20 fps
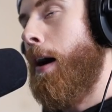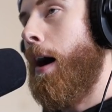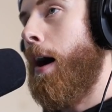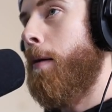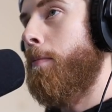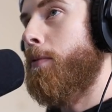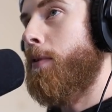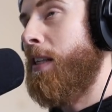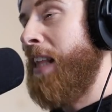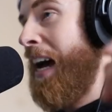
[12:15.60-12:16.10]

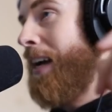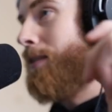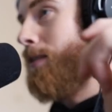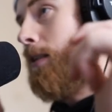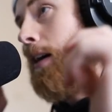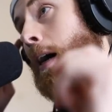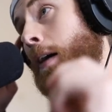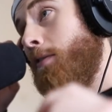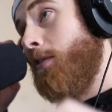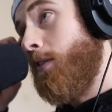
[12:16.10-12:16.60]
I'm
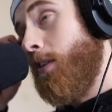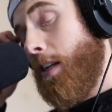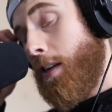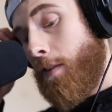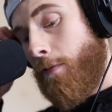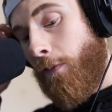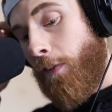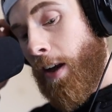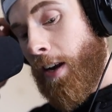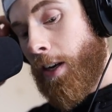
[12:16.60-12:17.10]
that, I
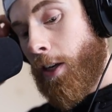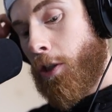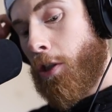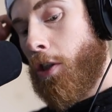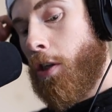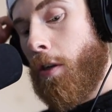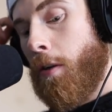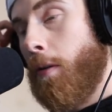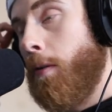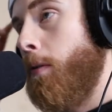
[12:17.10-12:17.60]

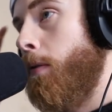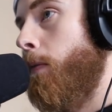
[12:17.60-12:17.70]
finished.